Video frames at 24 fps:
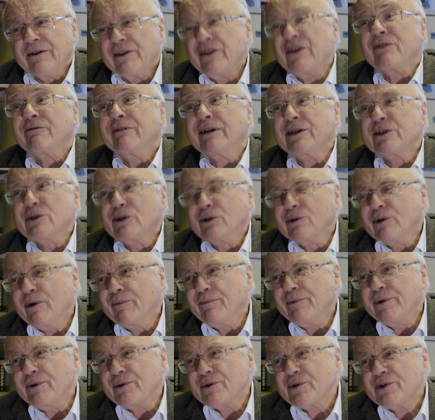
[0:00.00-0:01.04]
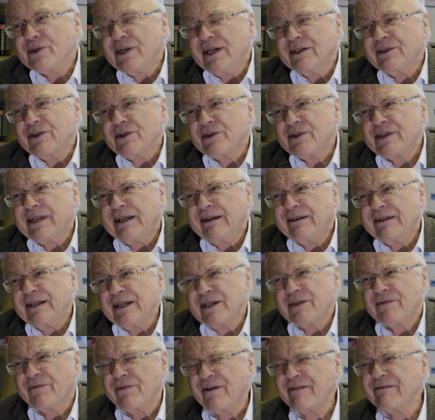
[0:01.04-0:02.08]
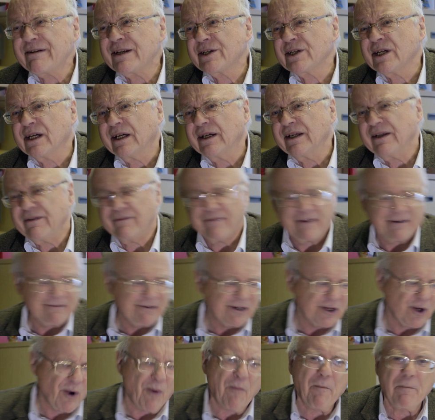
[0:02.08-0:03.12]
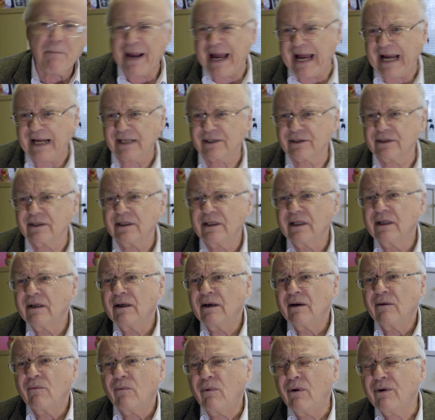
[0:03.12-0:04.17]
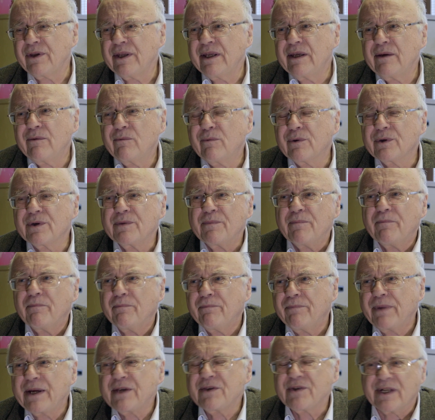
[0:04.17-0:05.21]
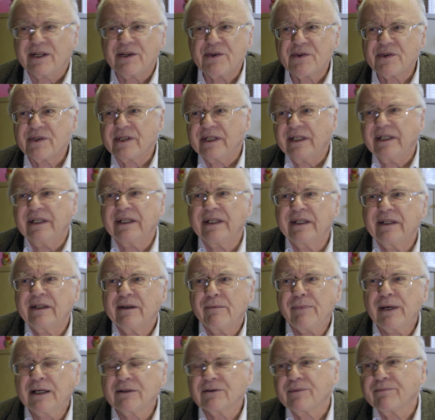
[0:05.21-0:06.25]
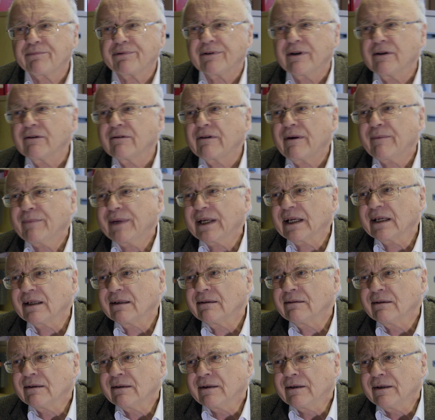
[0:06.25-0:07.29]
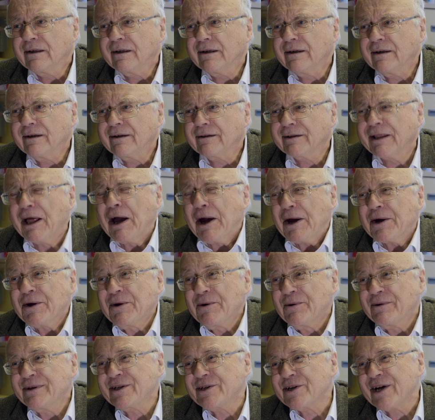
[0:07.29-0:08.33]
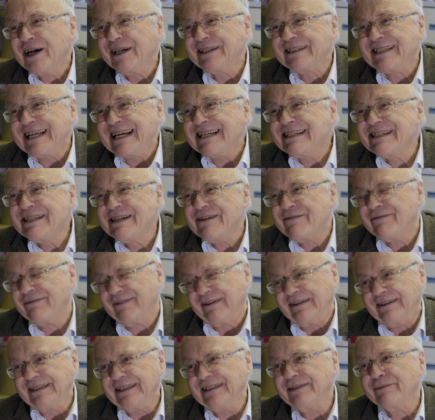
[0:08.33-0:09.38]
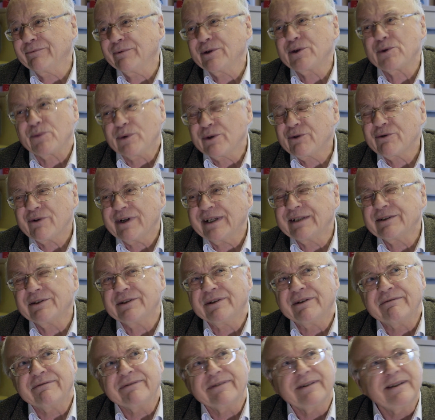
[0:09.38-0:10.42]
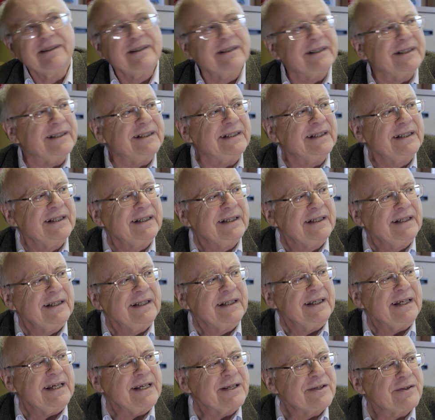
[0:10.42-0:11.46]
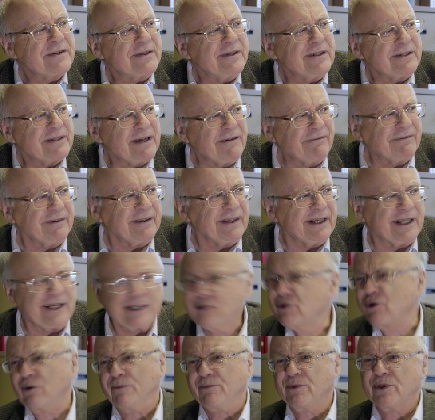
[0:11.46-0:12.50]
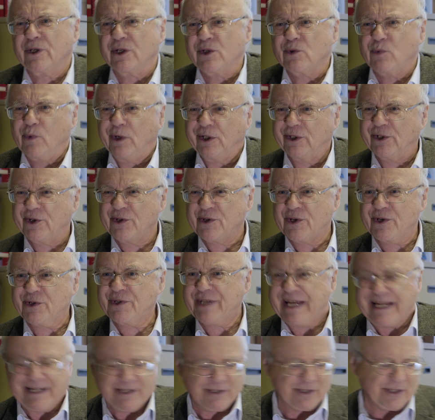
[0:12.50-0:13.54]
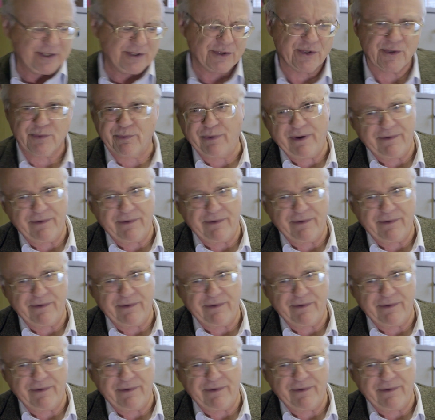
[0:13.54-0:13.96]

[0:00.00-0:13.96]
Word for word: theoretical computer scientists nowadays. Very tight, very compact. What he would basically say about a programming language identifier, which we're trying to define, is that everything in Chomsky's world is a sentence.